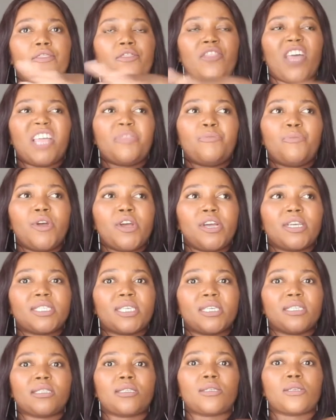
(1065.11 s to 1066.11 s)
that
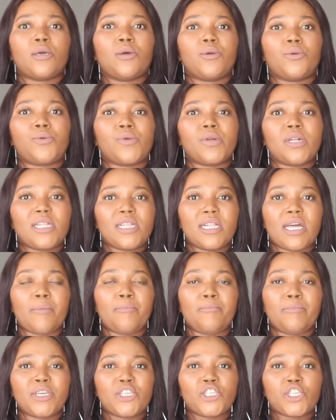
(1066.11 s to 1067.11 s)
person's real
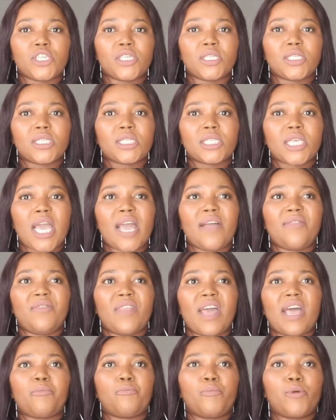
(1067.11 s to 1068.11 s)
ambitions and
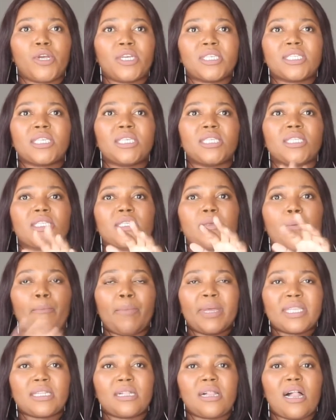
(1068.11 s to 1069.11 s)
that person's
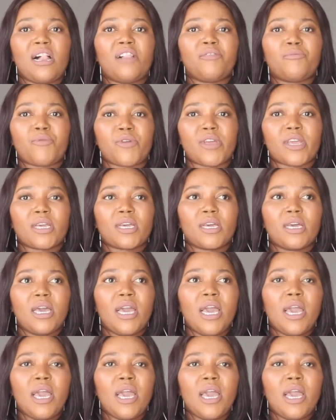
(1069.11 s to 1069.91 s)
mental health break?